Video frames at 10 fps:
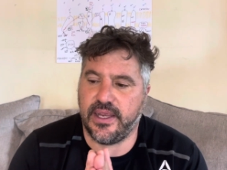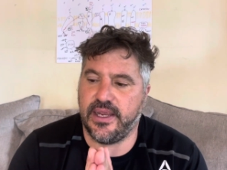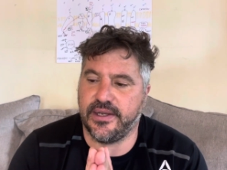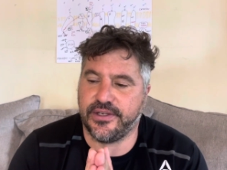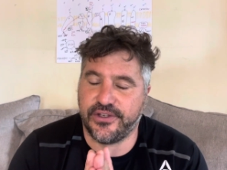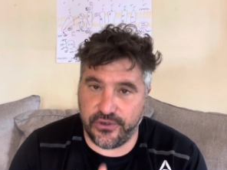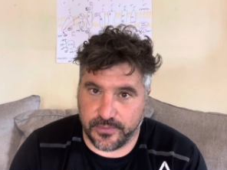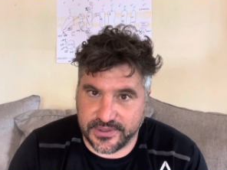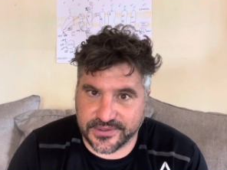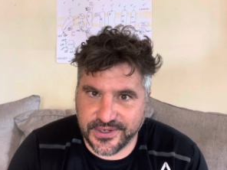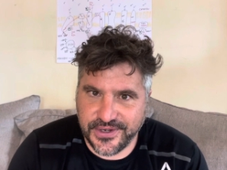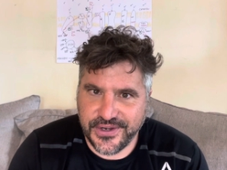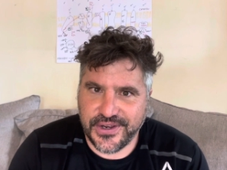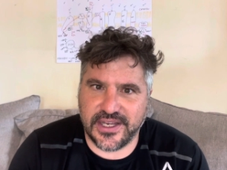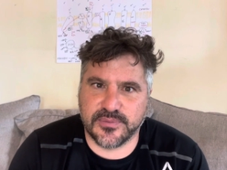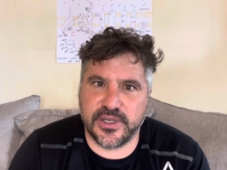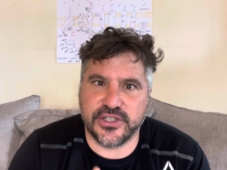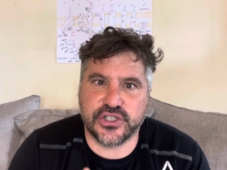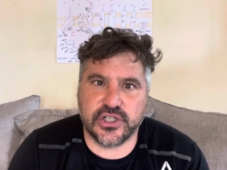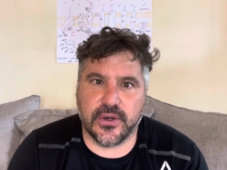in humans has been
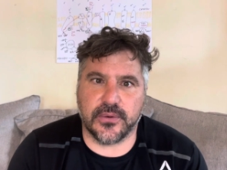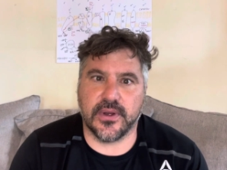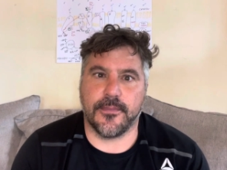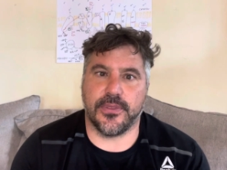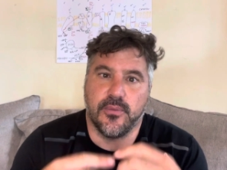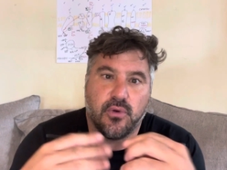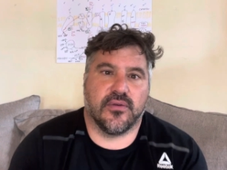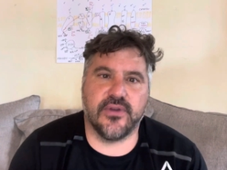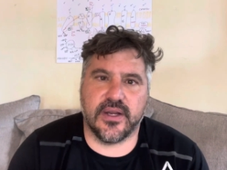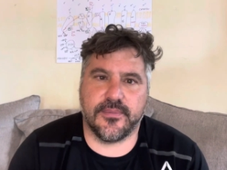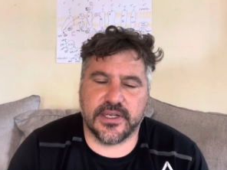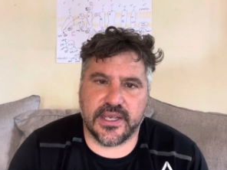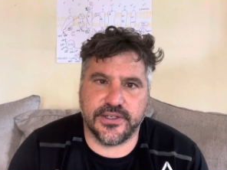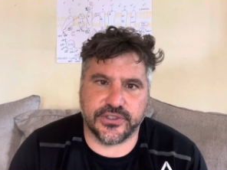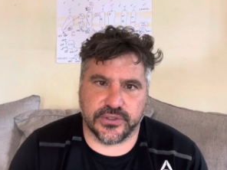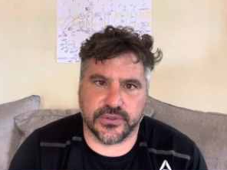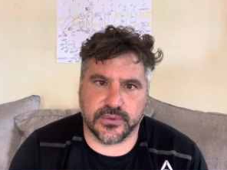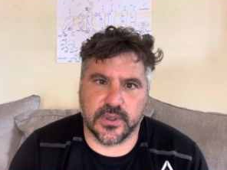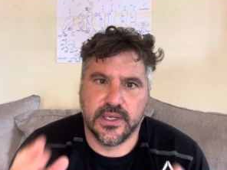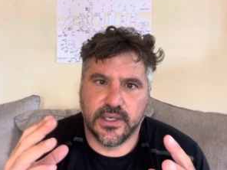shown the more vitamin
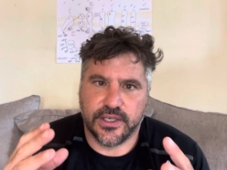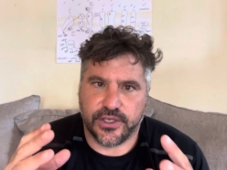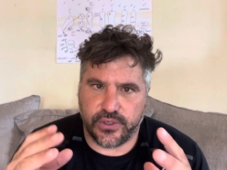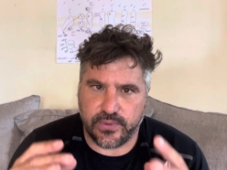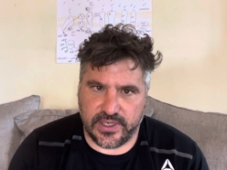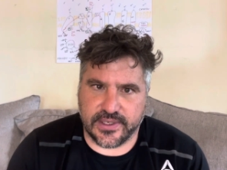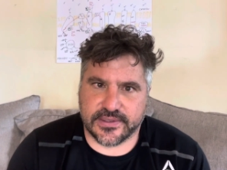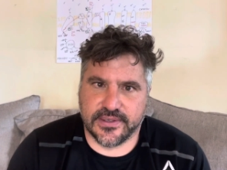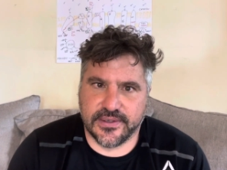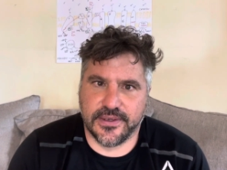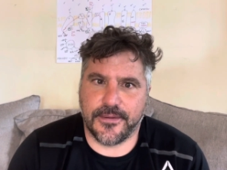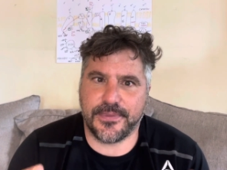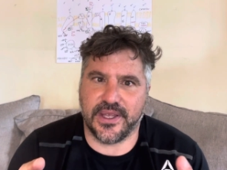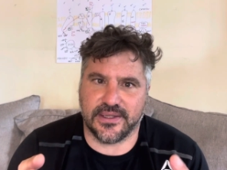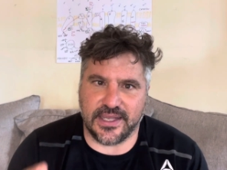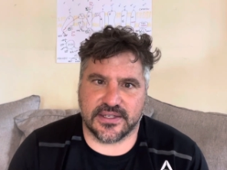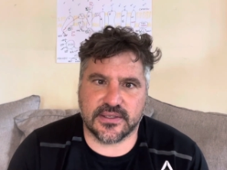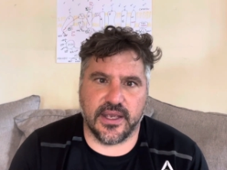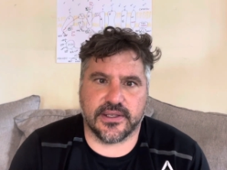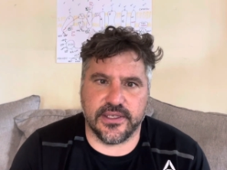K2 you eat, the less
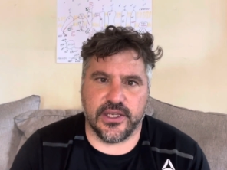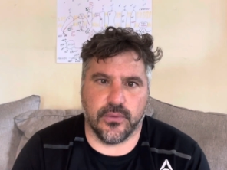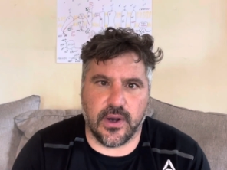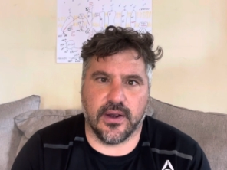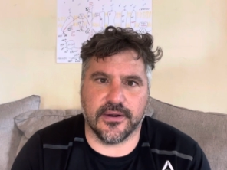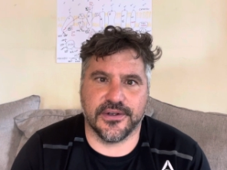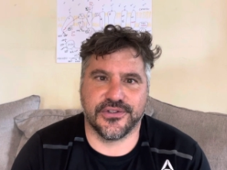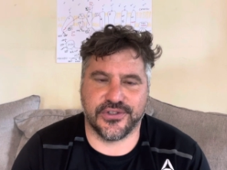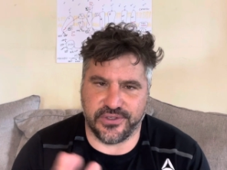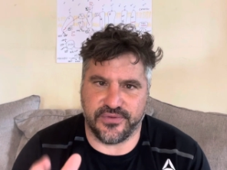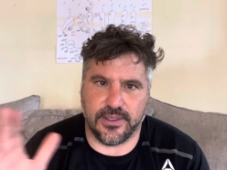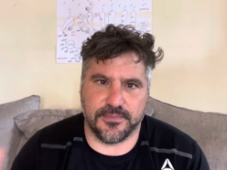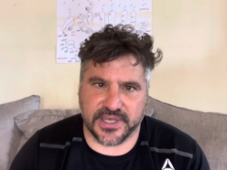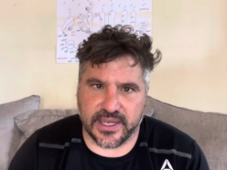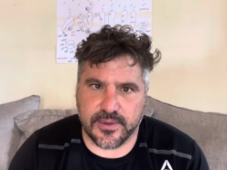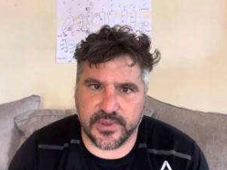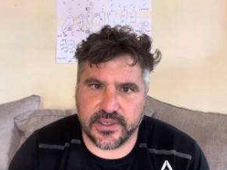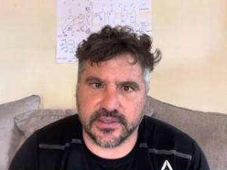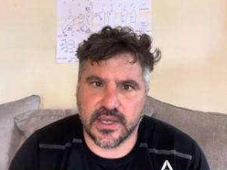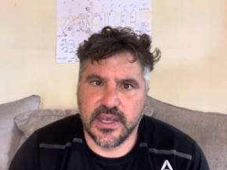likely you are to develop
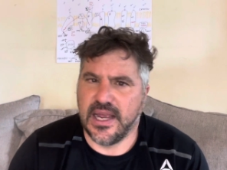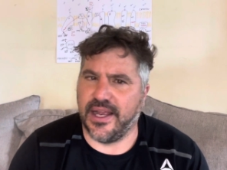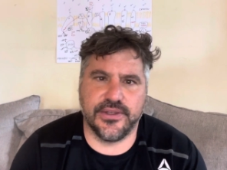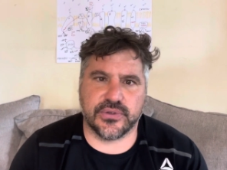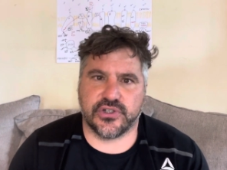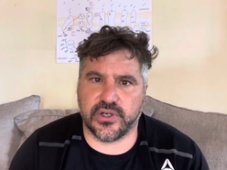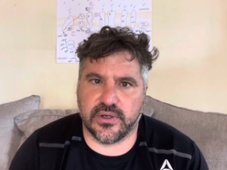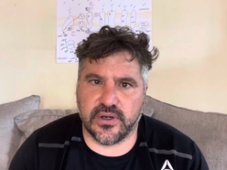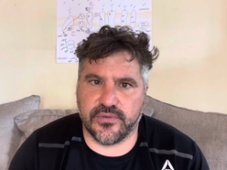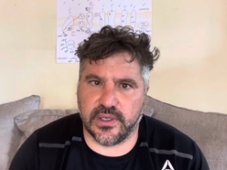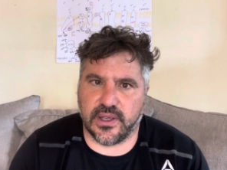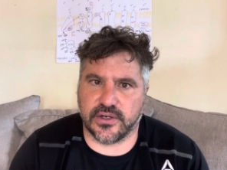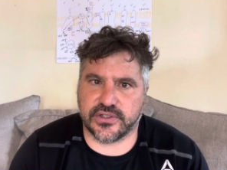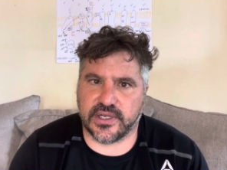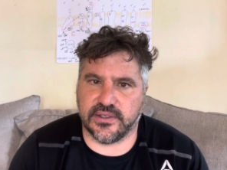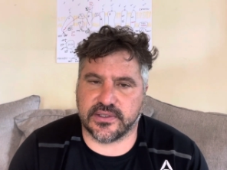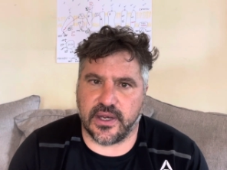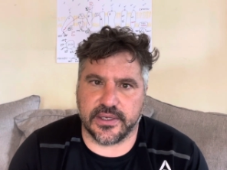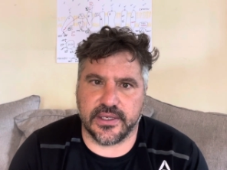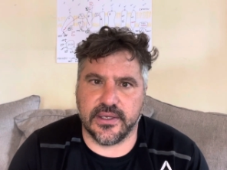diabetes. And this was shown in a very large scale
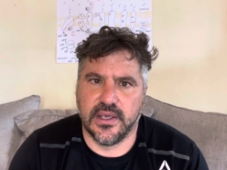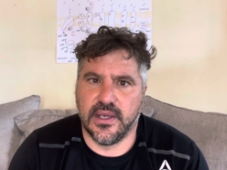study